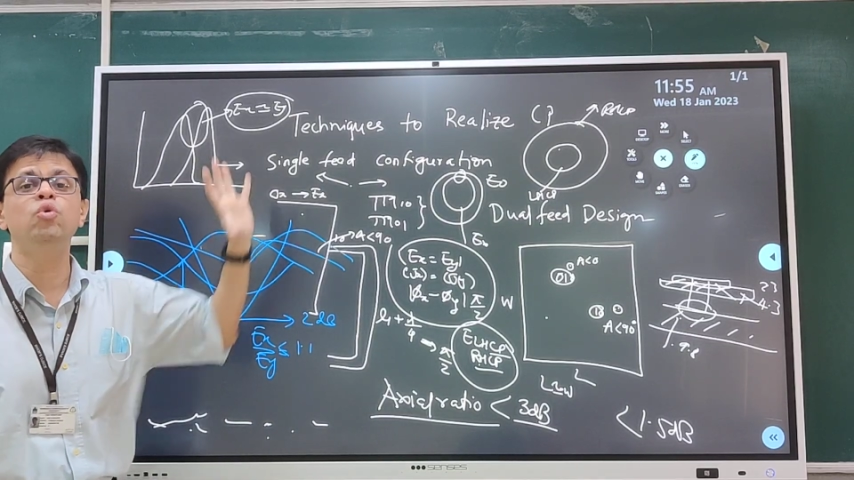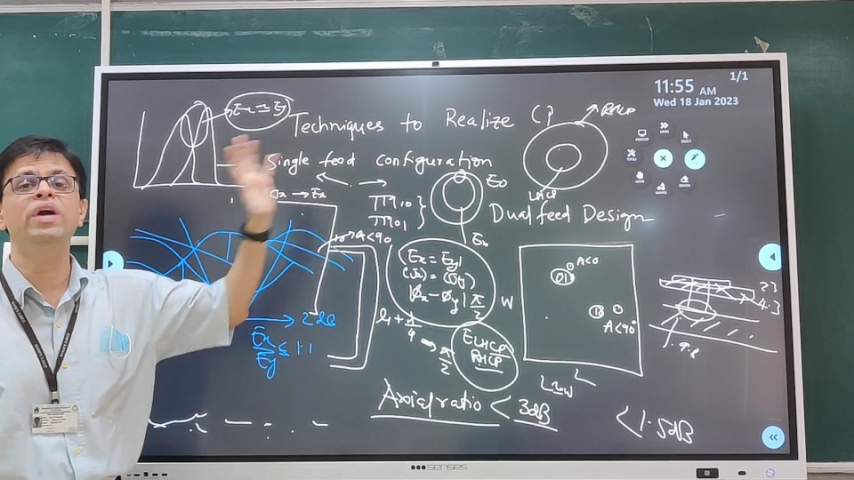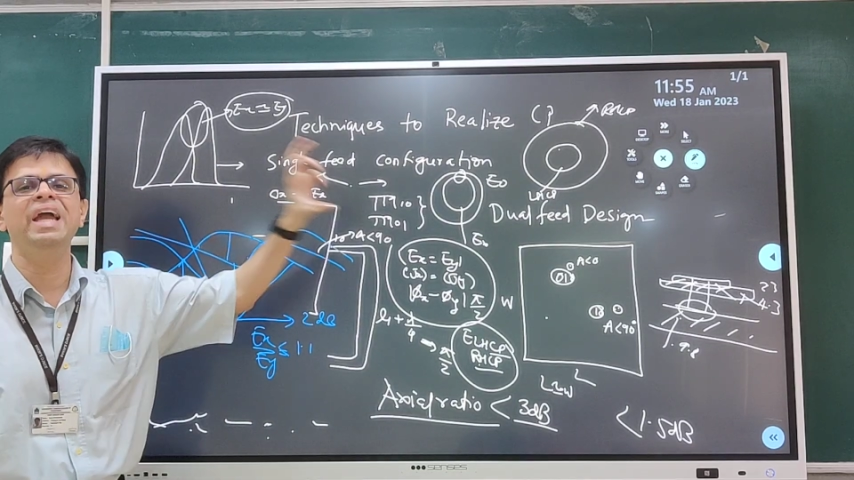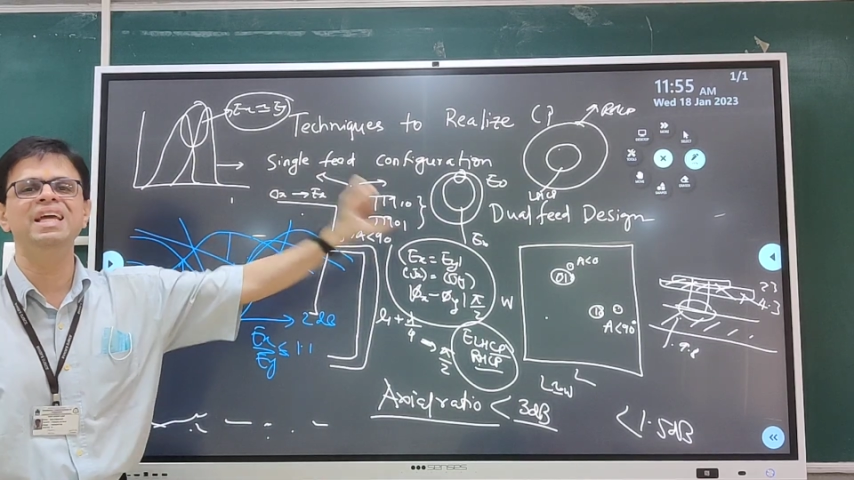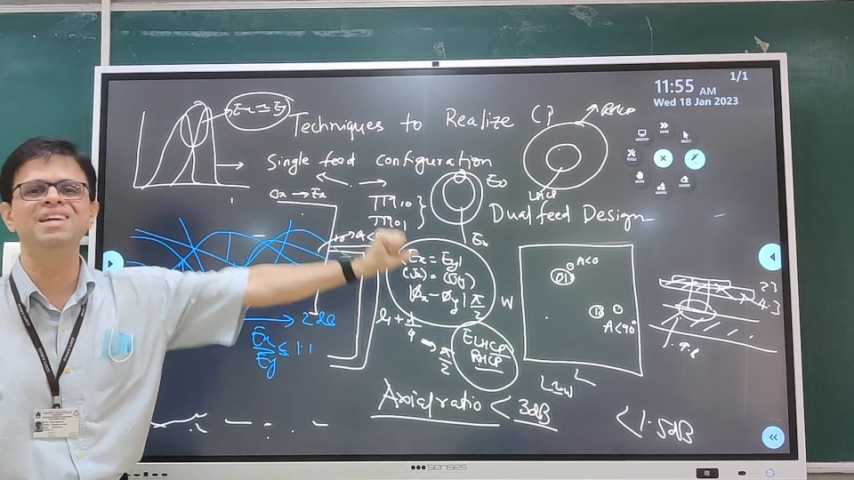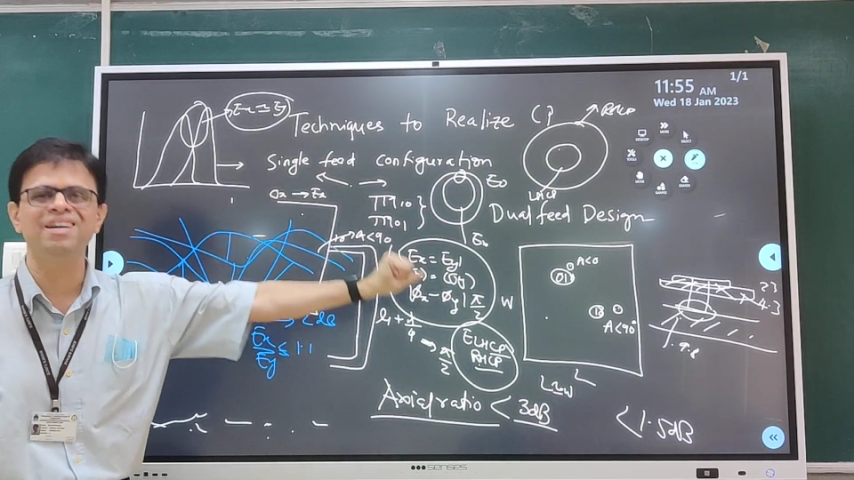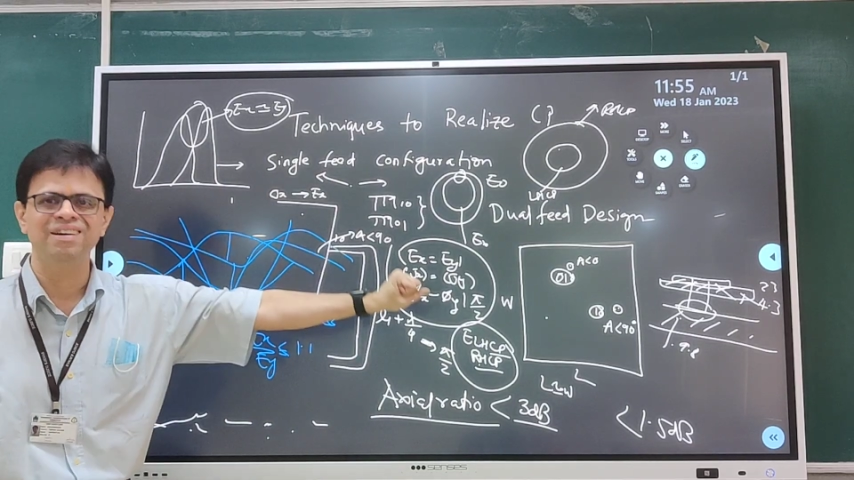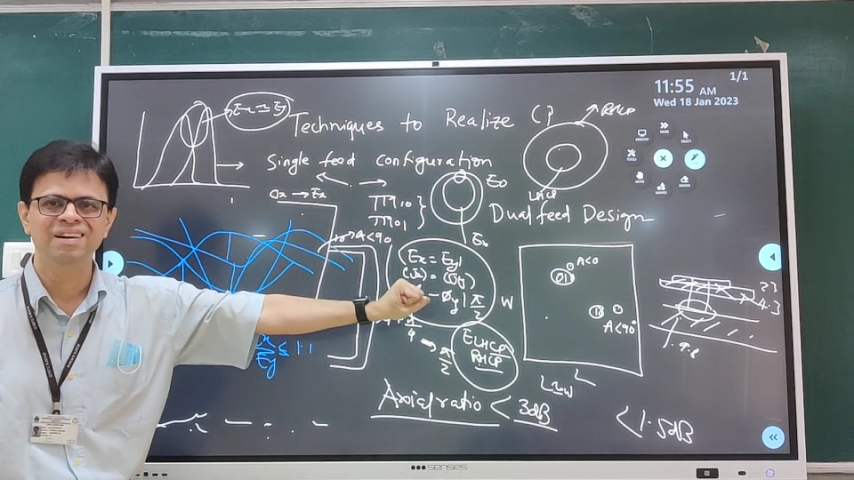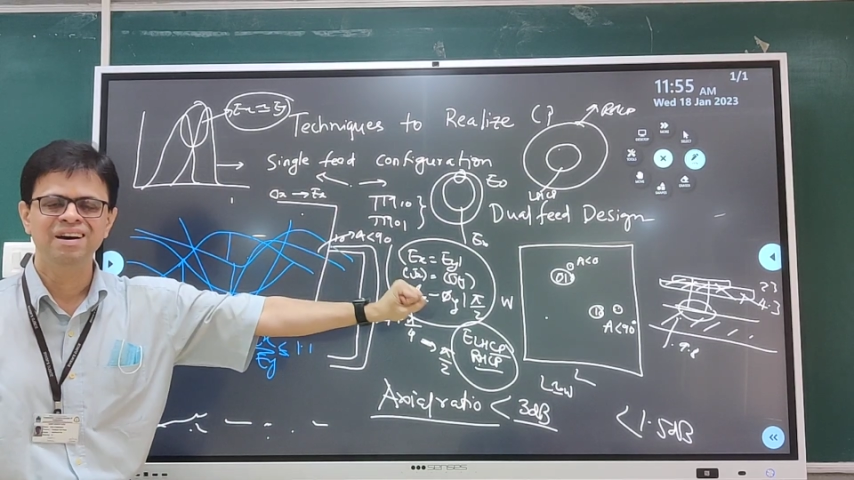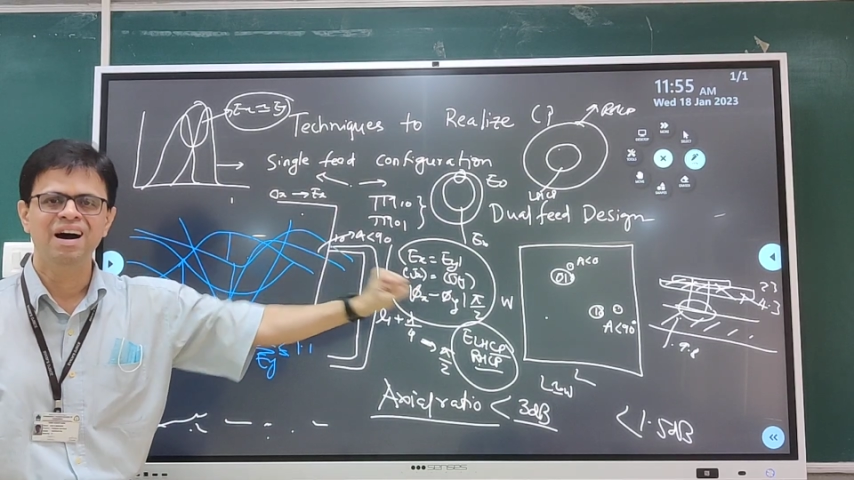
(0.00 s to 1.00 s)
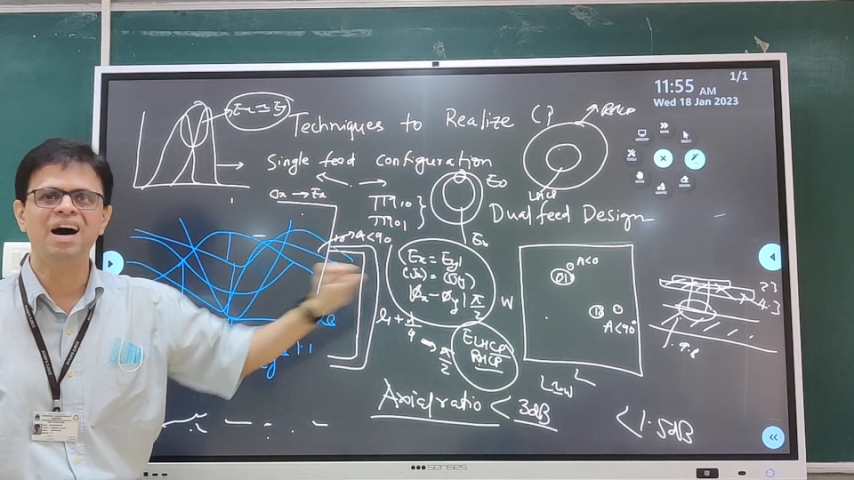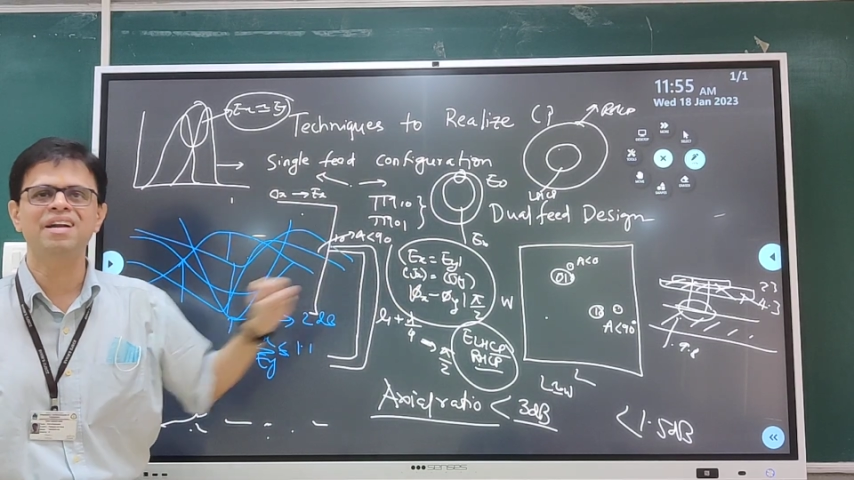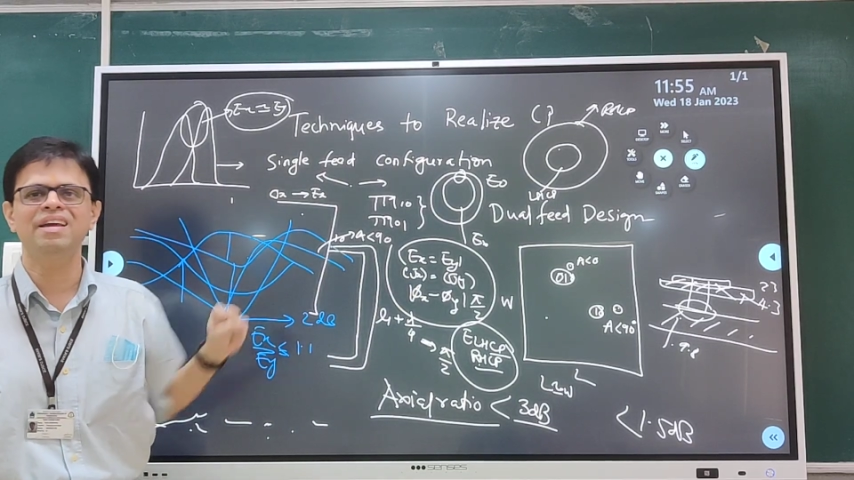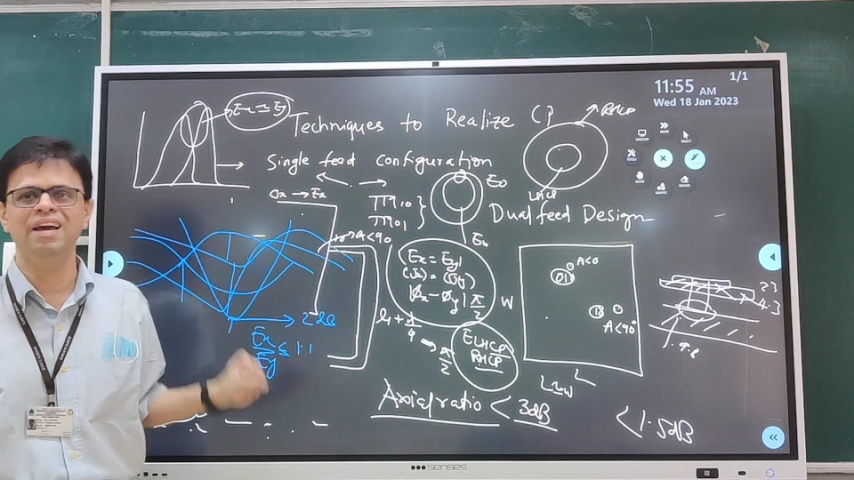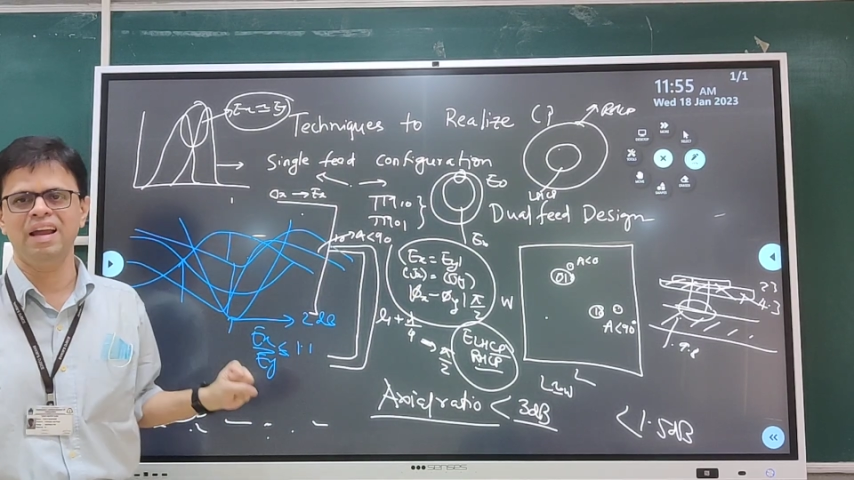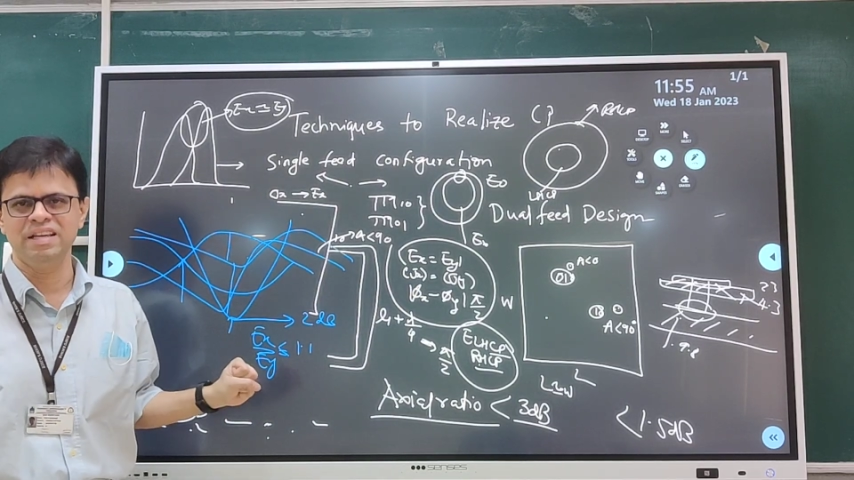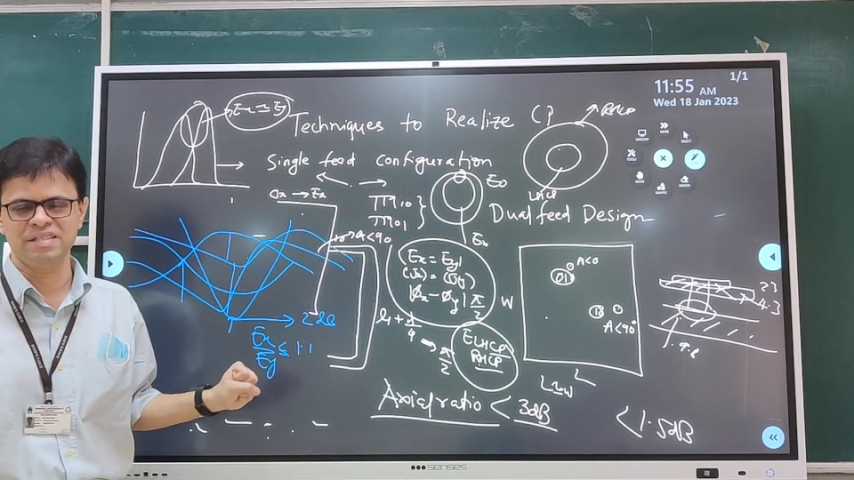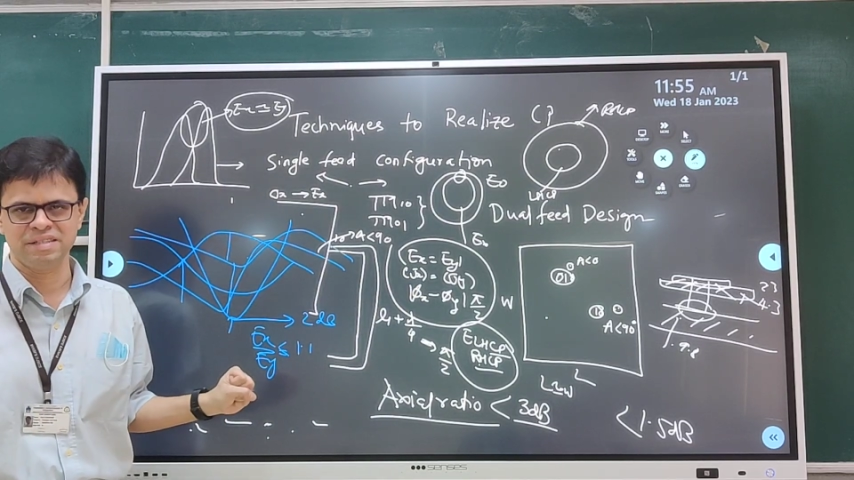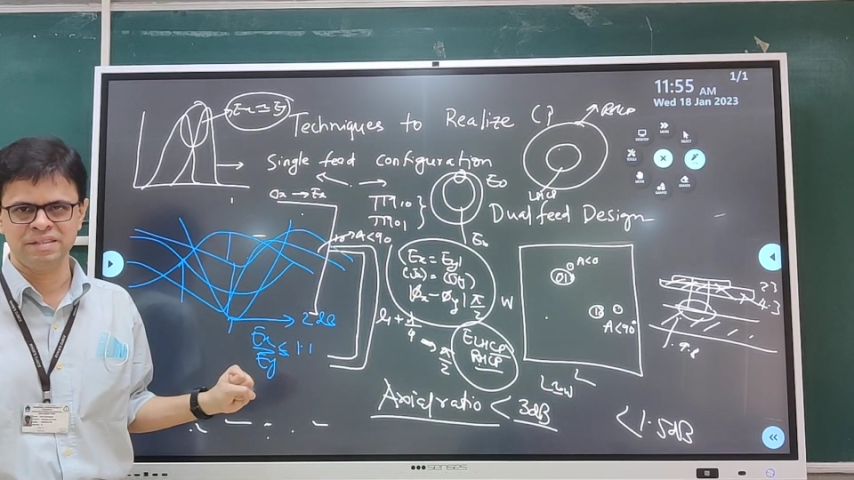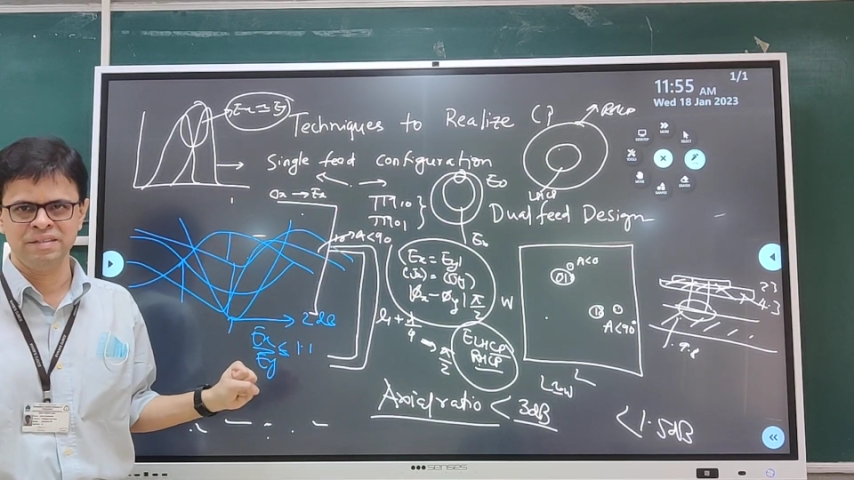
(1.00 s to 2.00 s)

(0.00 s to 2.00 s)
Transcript: together are realized.